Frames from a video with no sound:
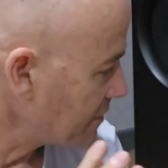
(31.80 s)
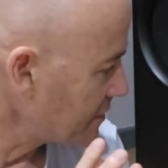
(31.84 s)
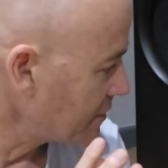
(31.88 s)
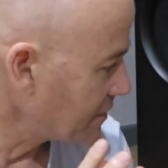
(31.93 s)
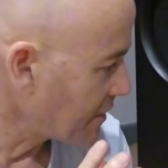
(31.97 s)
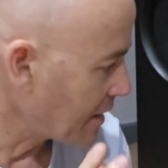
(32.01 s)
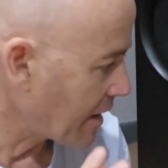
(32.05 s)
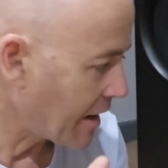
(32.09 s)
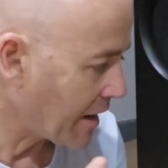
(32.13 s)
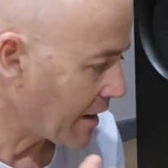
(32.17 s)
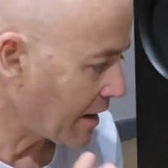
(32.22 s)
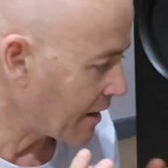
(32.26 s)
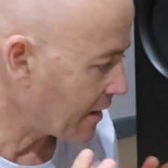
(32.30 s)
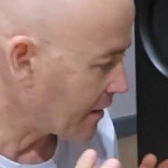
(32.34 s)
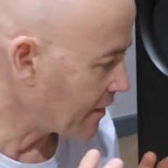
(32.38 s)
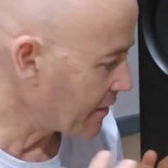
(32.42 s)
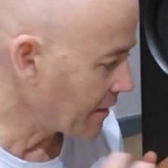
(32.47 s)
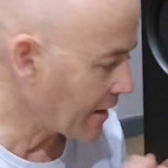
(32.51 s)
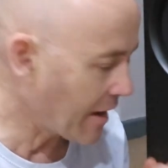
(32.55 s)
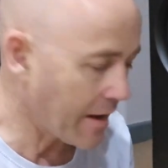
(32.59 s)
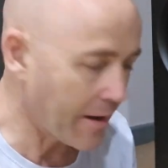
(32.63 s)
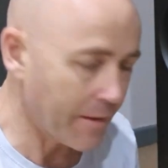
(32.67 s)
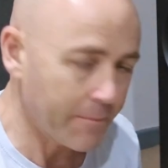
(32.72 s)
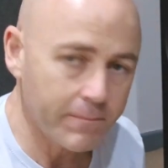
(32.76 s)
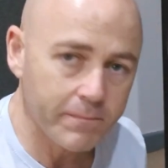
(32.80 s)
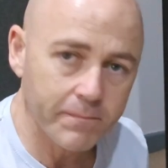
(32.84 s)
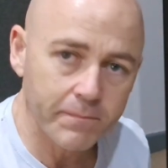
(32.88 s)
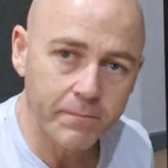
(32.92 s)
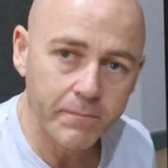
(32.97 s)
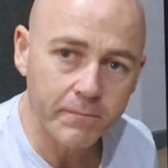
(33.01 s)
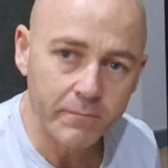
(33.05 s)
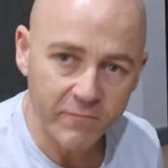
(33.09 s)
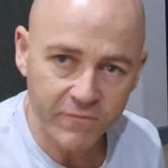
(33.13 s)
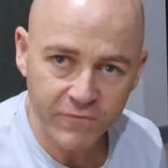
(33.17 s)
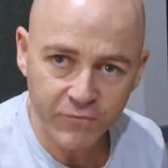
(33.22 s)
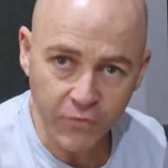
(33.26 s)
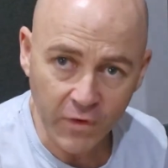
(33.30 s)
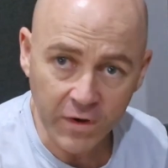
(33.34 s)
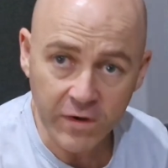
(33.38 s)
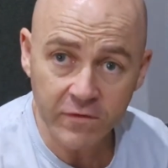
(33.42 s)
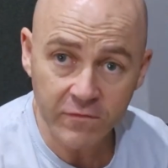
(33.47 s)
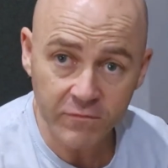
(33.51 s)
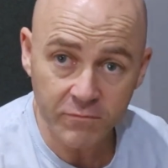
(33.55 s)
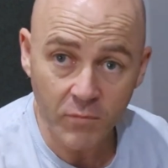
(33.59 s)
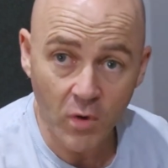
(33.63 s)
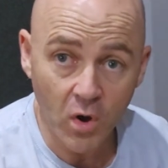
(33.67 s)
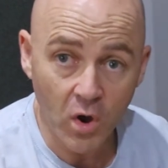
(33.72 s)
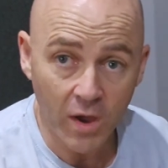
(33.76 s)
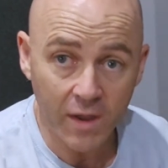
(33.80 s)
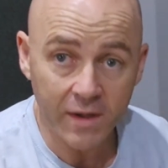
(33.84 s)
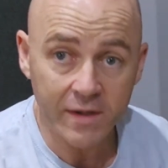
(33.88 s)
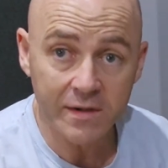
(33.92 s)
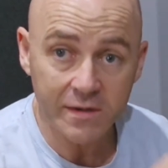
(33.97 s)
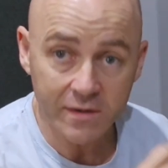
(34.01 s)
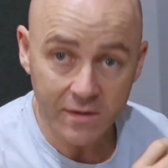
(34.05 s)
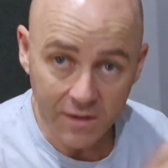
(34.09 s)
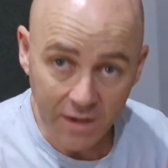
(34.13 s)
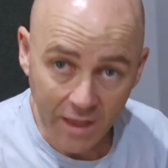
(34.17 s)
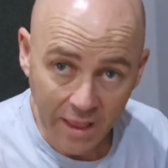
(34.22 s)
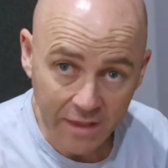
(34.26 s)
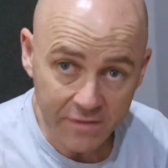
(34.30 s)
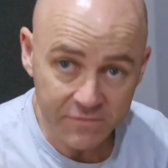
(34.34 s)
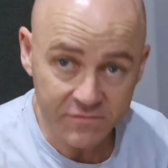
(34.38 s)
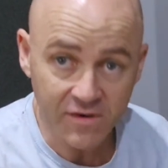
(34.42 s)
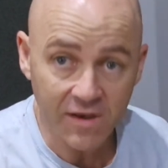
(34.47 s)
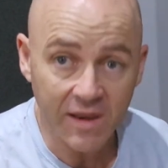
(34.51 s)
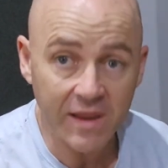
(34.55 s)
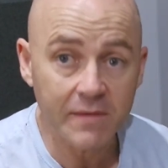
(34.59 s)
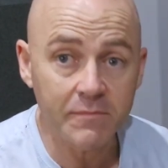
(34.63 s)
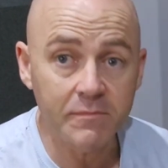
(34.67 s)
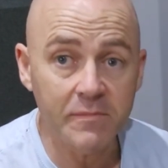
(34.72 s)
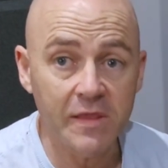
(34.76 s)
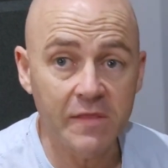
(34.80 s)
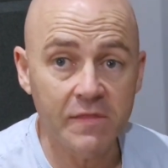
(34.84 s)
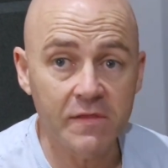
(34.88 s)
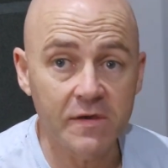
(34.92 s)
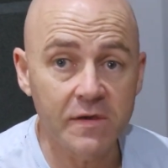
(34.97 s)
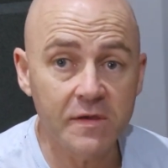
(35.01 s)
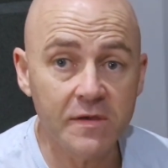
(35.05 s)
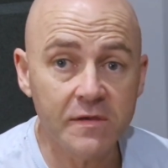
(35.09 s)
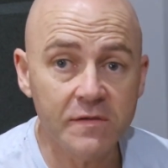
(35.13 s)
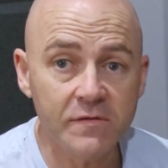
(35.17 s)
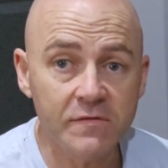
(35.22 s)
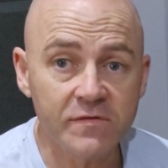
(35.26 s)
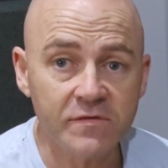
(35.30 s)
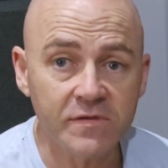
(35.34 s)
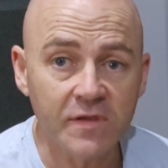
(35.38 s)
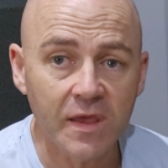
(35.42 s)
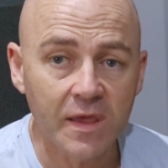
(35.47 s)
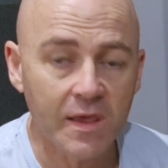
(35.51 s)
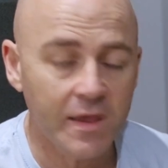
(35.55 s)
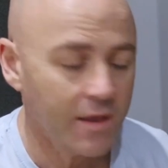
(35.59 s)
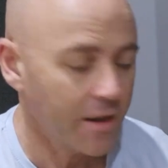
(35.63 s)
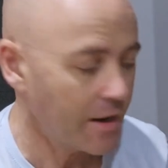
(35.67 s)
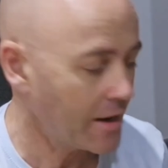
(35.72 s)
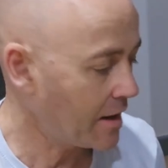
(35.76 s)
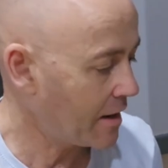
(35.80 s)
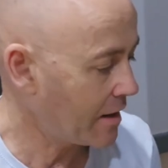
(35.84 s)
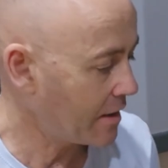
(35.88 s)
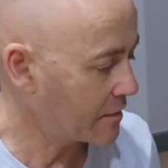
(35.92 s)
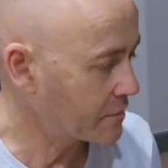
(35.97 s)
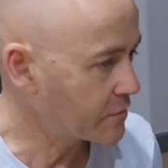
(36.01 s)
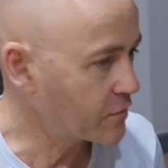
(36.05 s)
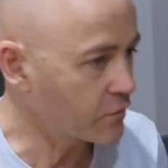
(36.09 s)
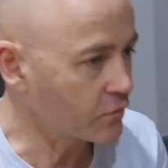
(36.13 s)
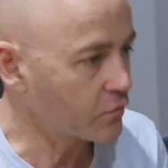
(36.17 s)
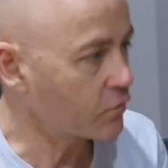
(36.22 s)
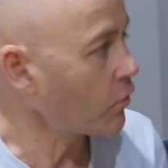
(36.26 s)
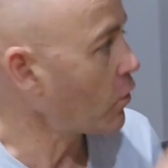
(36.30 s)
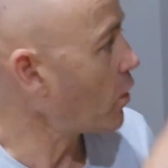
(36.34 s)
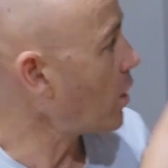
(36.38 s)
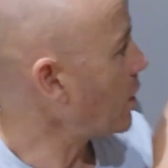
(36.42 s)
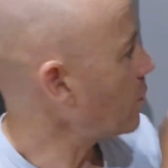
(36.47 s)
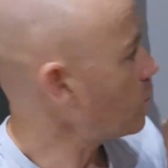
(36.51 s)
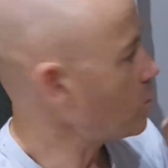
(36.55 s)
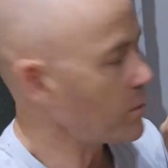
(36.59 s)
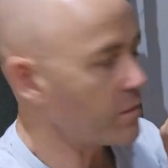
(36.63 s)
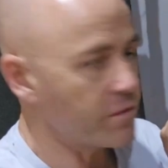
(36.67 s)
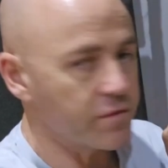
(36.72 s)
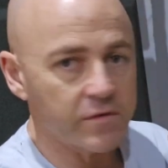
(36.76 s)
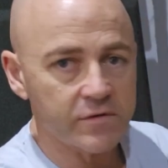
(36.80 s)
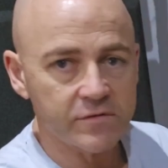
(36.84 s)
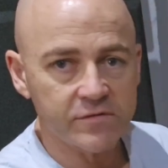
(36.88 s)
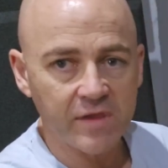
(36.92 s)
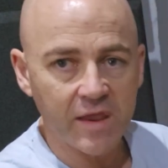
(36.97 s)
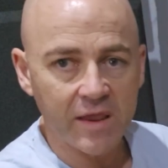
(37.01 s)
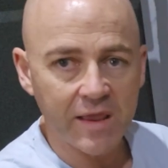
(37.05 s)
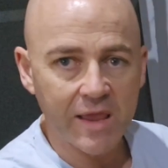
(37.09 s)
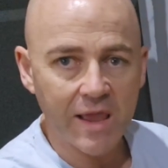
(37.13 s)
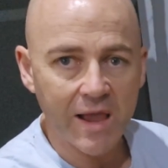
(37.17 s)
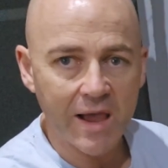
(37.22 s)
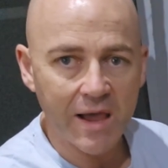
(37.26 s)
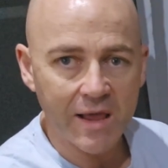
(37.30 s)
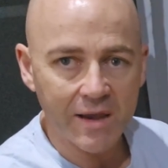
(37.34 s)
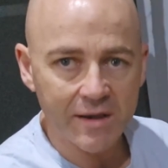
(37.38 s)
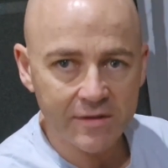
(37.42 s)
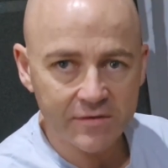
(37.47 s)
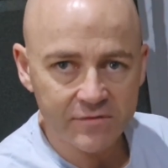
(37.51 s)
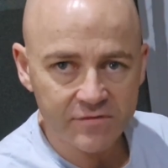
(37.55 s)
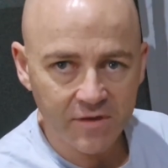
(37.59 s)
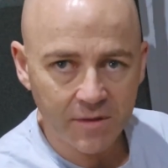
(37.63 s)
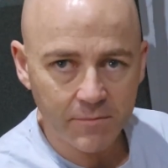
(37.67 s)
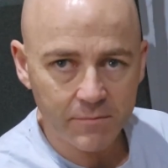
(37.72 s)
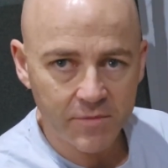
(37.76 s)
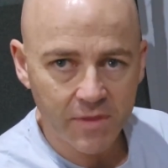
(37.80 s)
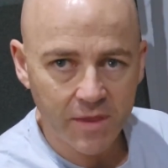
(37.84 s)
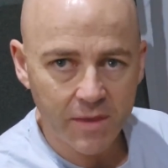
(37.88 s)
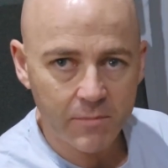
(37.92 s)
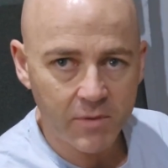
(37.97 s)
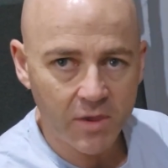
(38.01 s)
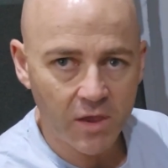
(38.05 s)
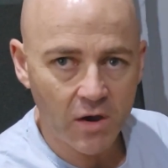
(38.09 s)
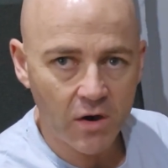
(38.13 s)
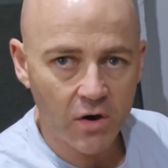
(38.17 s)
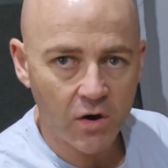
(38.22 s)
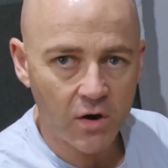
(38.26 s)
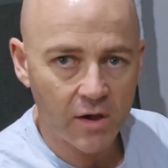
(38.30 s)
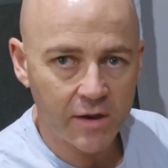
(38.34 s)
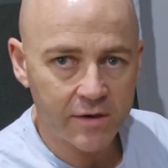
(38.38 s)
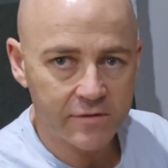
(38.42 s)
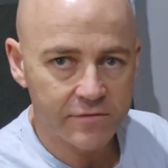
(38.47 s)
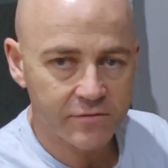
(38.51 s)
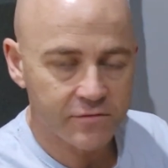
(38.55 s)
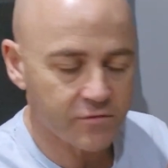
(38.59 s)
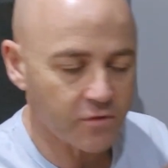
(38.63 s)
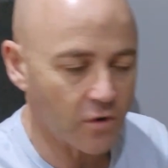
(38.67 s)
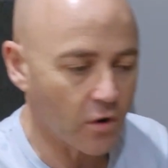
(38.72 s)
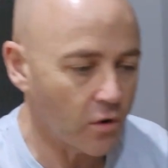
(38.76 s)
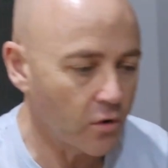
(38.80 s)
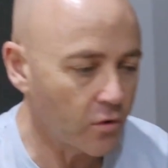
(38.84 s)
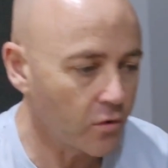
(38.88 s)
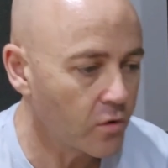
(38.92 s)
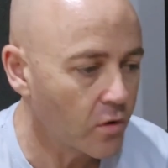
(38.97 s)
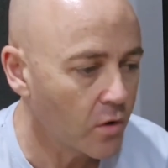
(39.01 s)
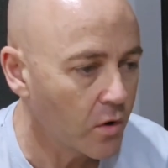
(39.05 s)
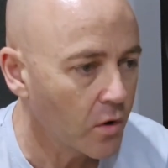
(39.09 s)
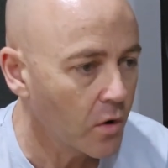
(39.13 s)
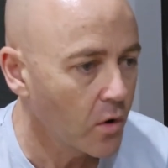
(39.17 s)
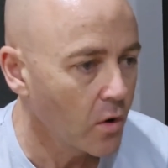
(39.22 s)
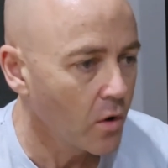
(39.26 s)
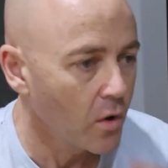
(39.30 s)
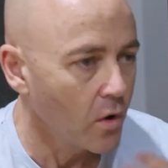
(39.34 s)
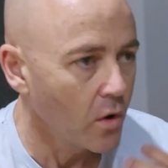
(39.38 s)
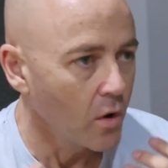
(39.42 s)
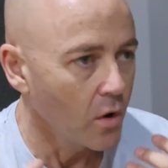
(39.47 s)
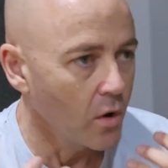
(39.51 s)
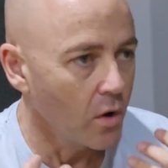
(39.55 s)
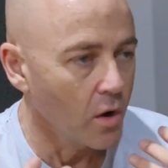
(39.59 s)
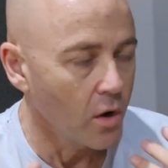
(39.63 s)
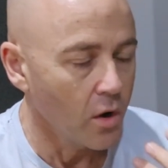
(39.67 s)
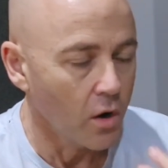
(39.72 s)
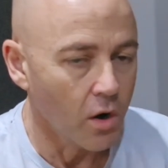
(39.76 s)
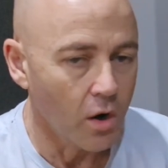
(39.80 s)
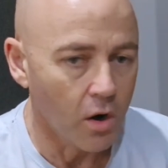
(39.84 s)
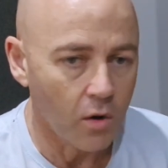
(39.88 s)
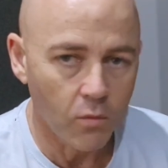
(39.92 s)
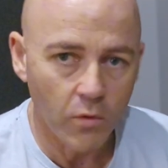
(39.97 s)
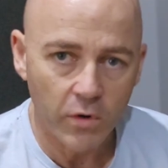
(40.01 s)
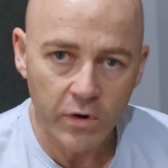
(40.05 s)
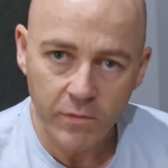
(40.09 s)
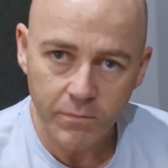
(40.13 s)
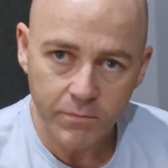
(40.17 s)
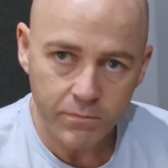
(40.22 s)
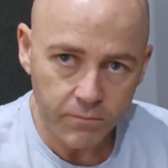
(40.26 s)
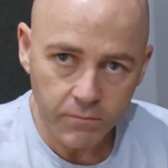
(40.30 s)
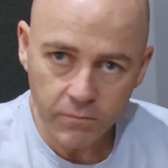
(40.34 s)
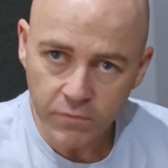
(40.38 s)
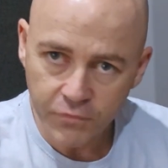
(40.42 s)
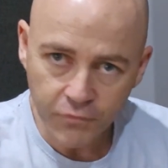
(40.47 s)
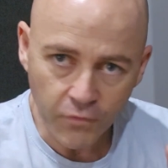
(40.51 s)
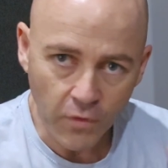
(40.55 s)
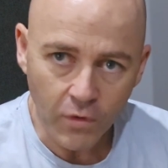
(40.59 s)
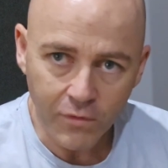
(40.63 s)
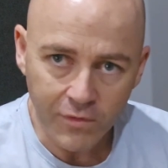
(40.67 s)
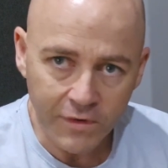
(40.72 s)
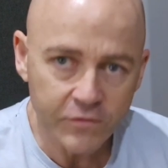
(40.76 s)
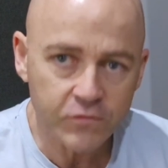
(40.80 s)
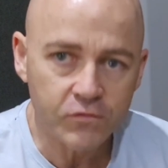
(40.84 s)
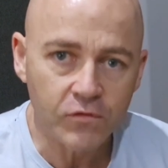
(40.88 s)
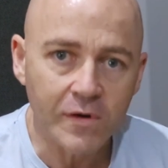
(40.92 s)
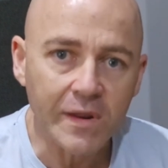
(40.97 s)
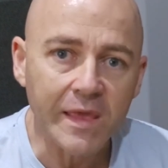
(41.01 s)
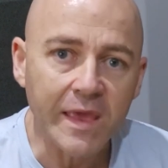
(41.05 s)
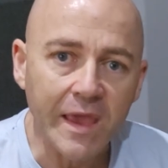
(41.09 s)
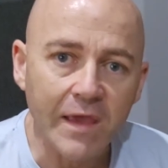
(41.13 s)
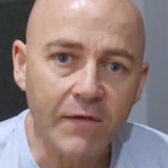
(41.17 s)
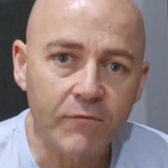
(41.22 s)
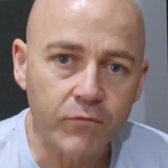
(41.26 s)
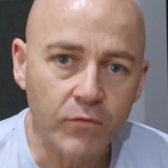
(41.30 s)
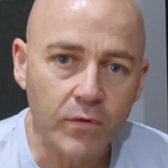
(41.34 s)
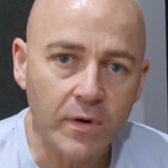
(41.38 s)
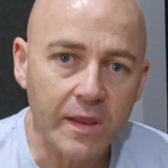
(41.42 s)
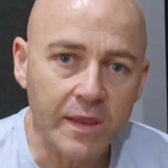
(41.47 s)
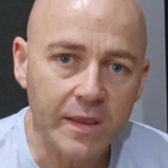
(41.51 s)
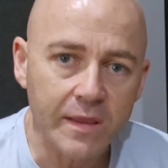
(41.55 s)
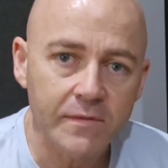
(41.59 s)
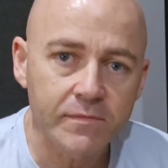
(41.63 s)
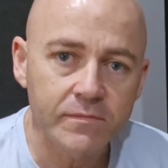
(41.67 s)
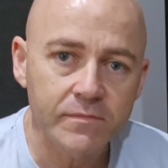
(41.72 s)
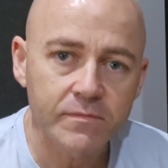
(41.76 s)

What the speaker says: A friend of mine has lent me these to try with the Zingalis up there behind. So I want to throw literally every